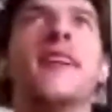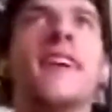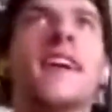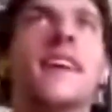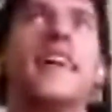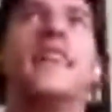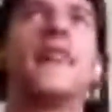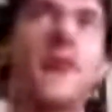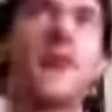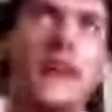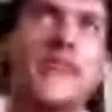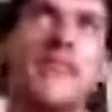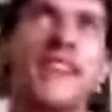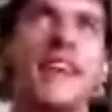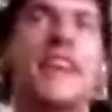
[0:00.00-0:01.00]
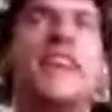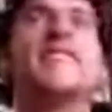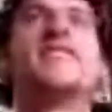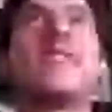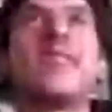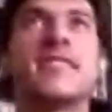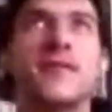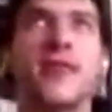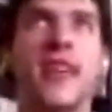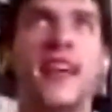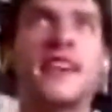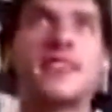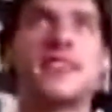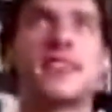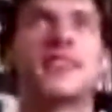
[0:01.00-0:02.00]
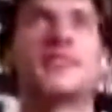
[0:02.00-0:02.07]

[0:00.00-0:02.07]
then the rest of his justification